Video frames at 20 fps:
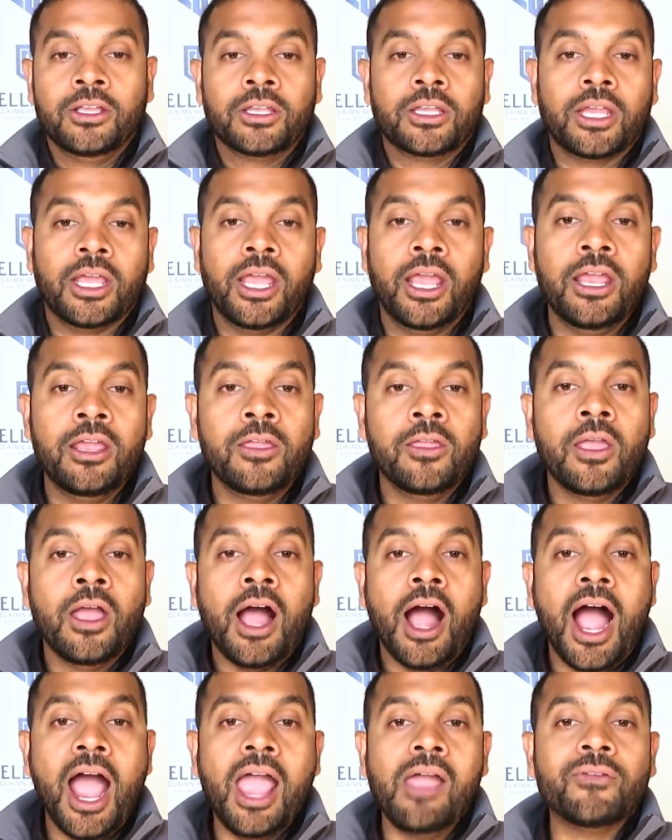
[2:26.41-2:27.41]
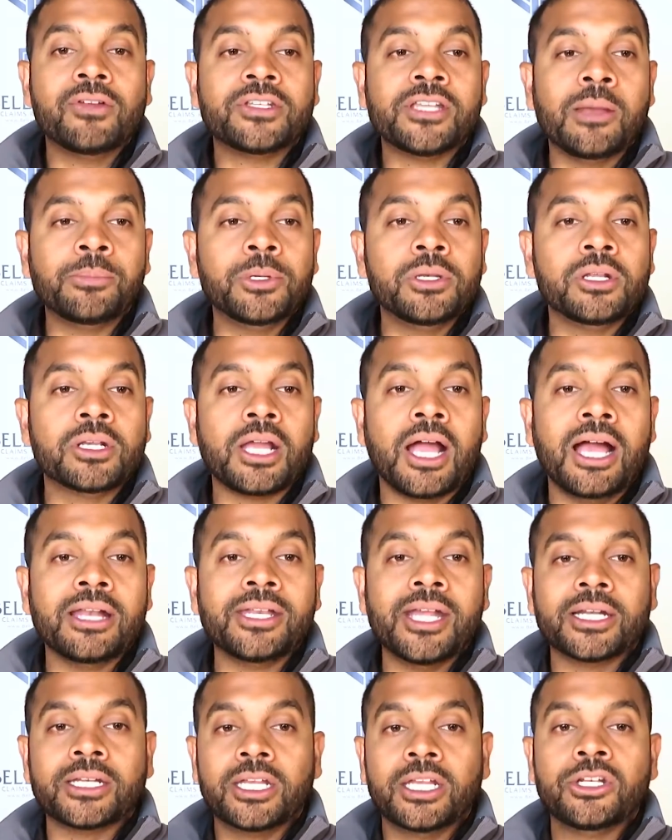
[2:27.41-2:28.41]
Okay, I have attempted to
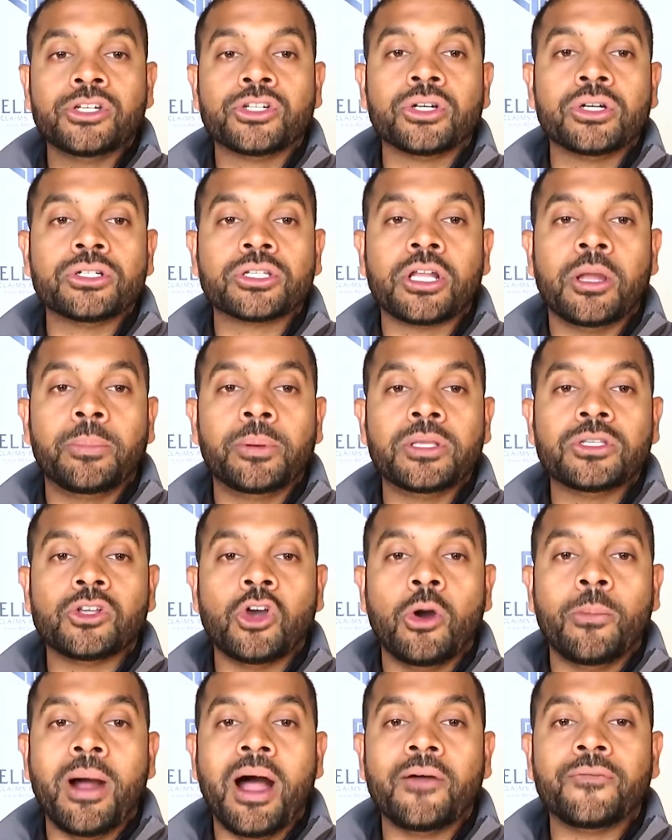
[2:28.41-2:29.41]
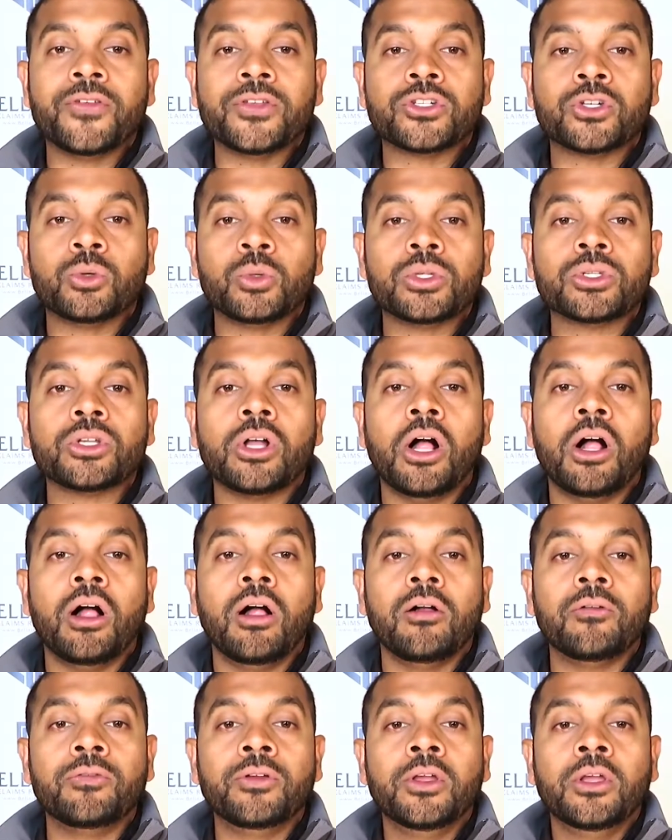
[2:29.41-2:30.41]
contact insurance company's home office to
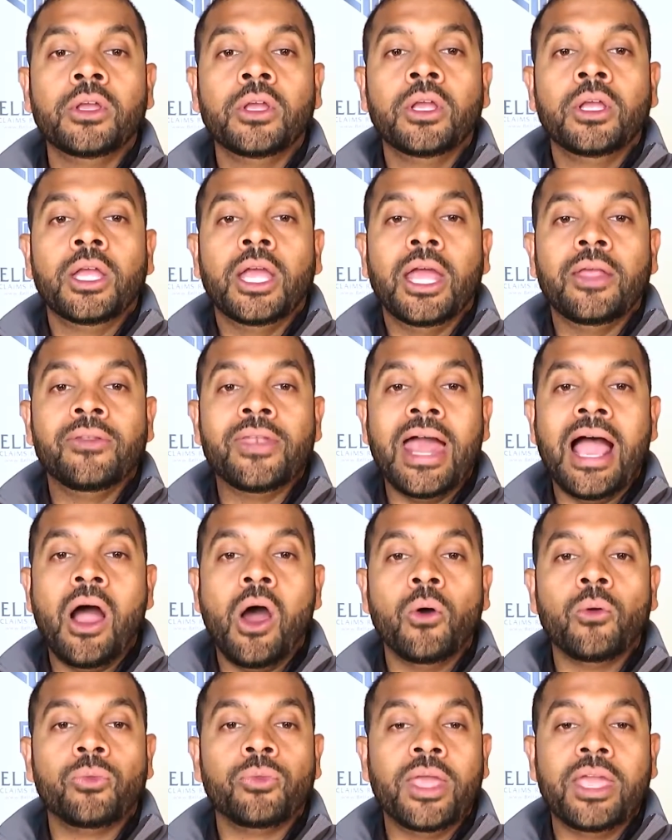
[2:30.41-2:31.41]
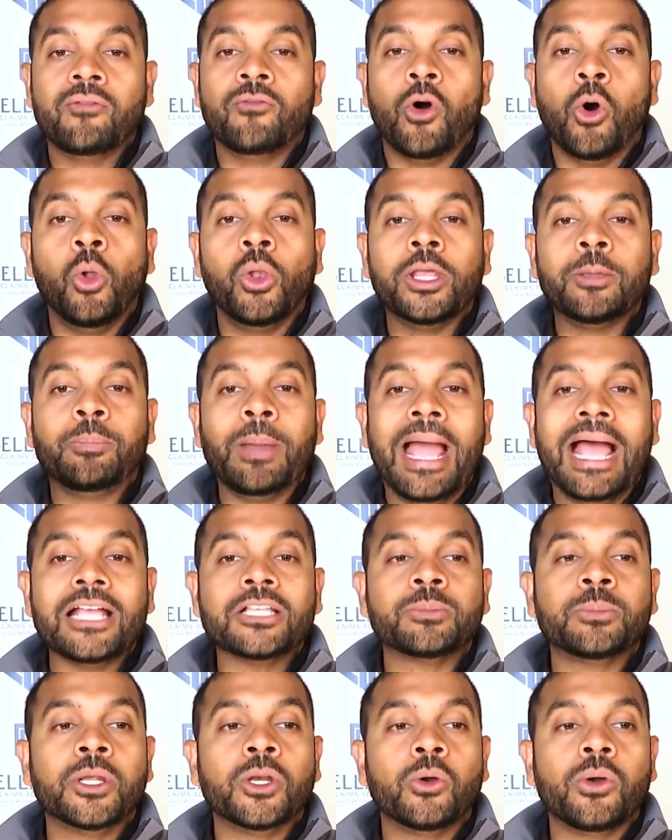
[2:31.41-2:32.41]
resolve, and now they've only
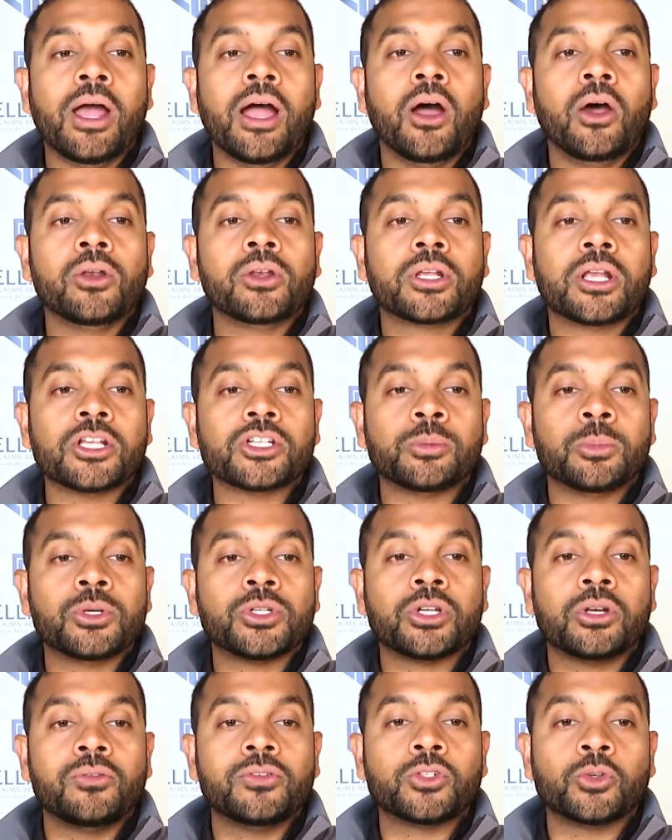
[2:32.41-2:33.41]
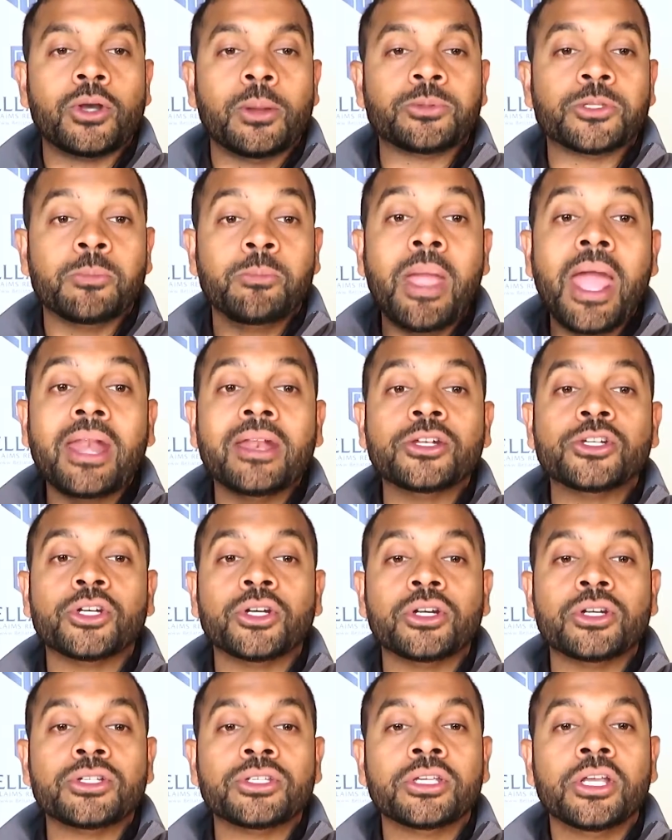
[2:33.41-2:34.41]
passed me around customer service reps and
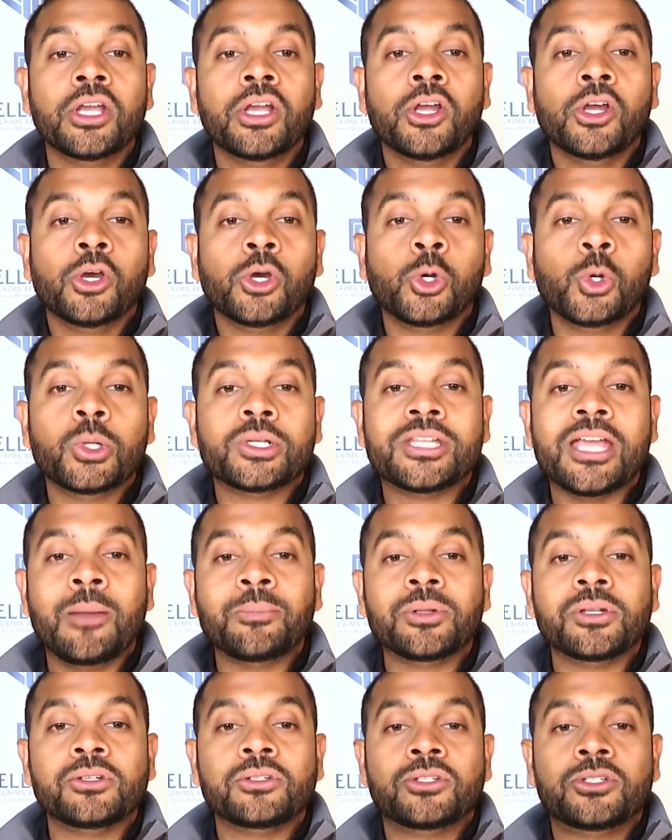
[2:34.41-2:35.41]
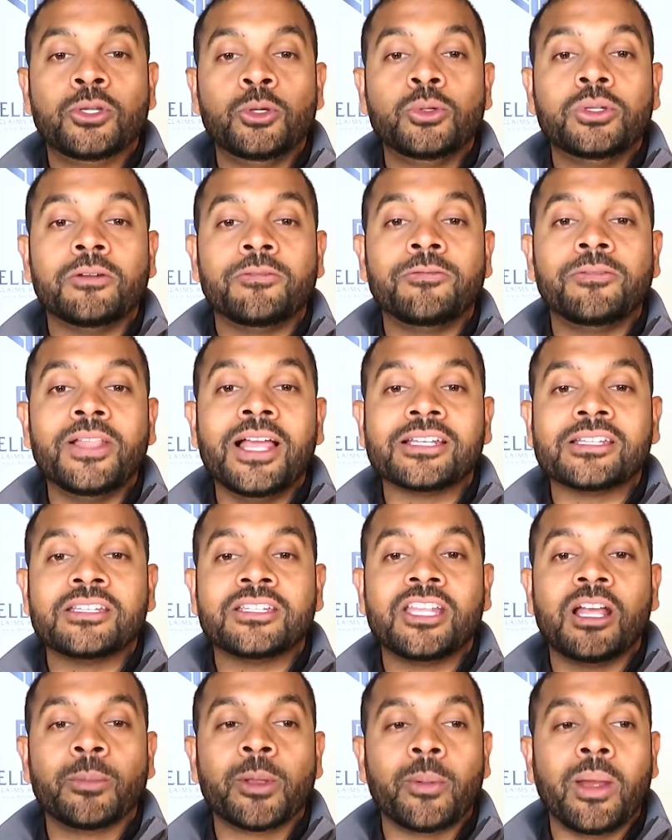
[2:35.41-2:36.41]
managers who attempted to deflect
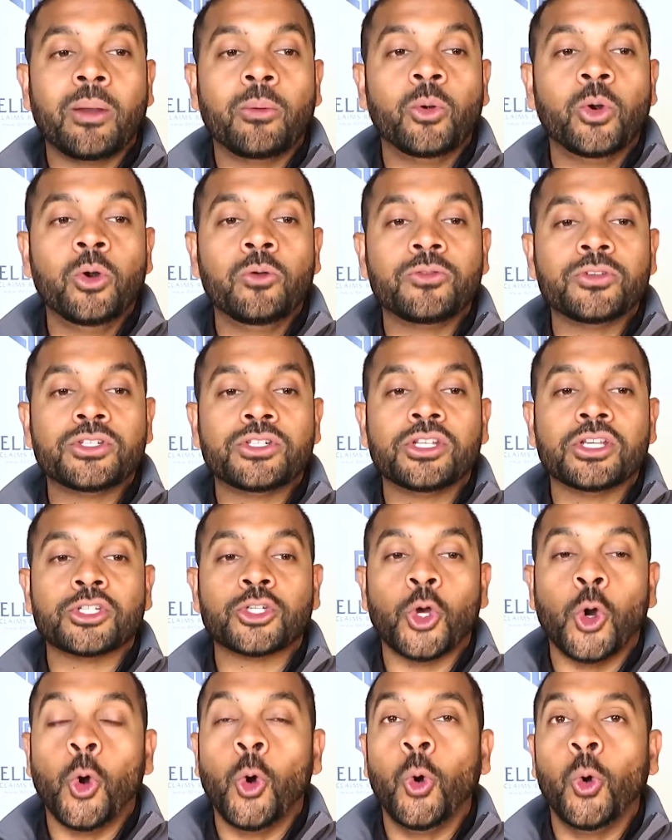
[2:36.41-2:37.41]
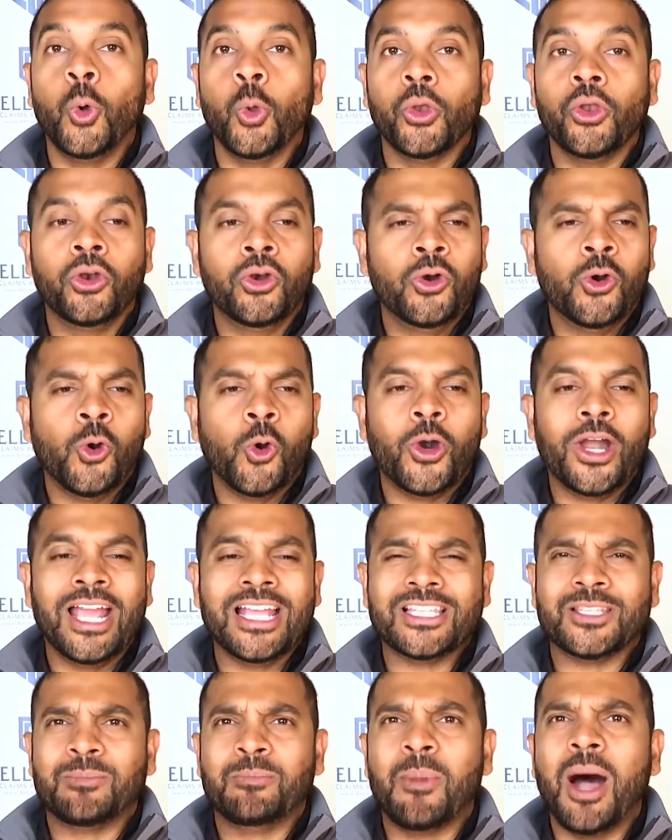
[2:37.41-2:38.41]
and tell me my roof is just old or
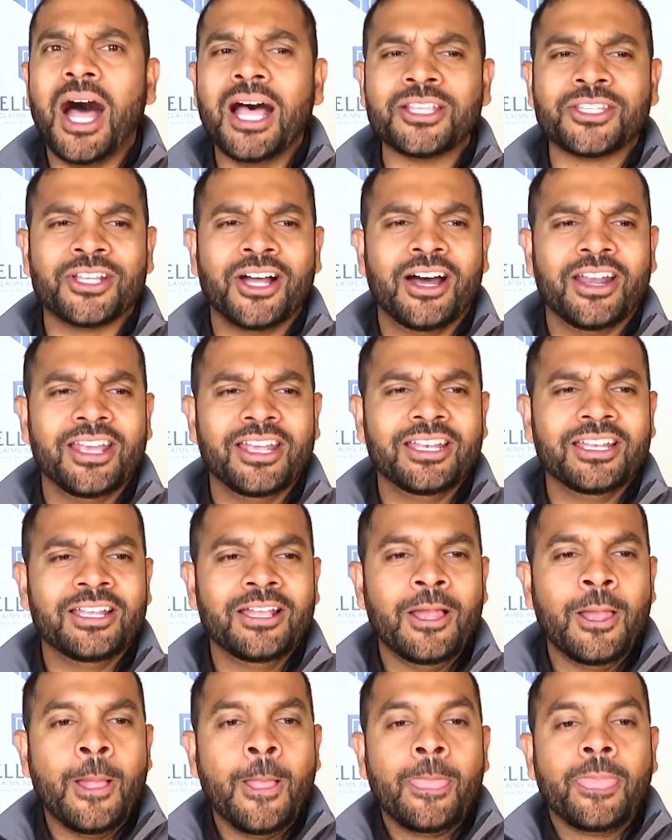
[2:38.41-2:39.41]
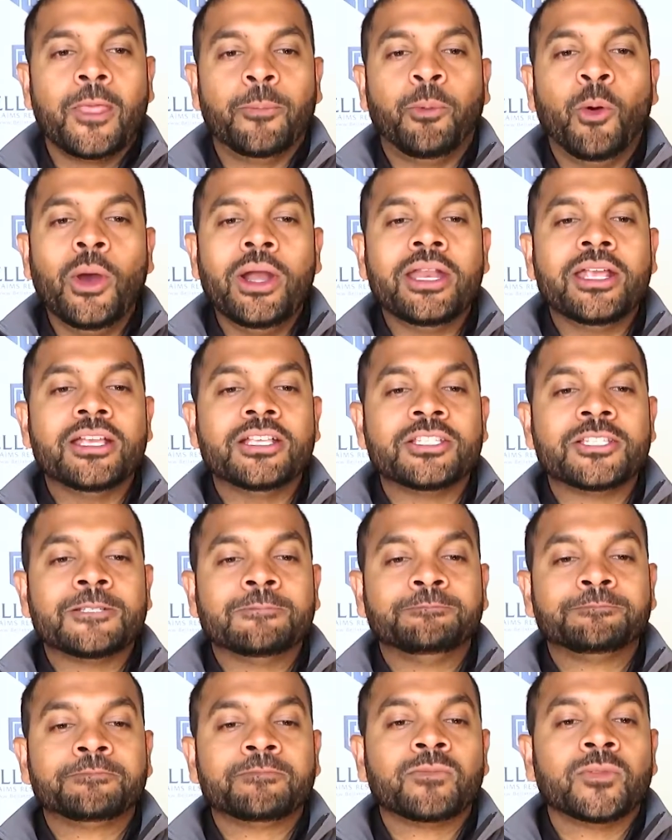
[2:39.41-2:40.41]
has moss on it. The point is,